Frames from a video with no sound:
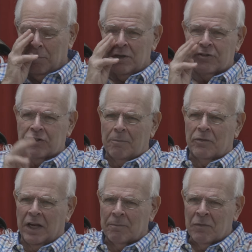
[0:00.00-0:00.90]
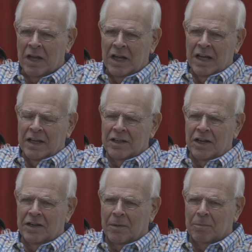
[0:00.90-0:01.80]
me something
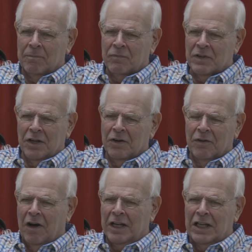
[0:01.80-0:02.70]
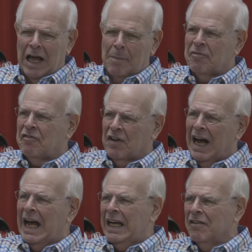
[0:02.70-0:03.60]
on lap
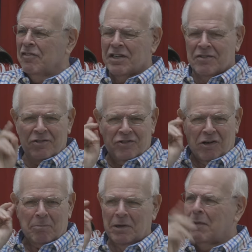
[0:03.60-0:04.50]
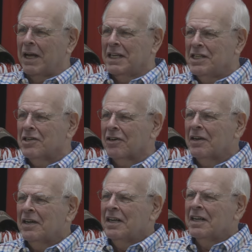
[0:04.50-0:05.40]
five, he'd jump in my
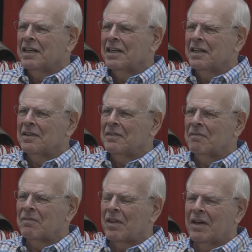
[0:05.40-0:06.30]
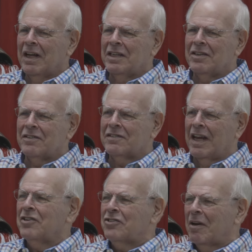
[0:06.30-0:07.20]
ear and he'd
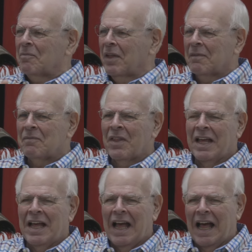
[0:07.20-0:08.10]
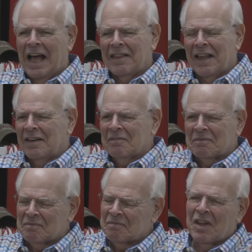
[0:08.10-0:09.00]
say something. And then
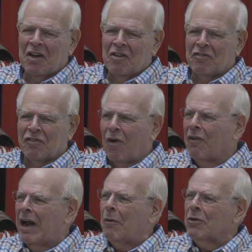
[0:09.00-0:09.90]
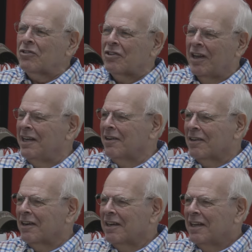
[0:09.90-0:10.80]
4 hours later,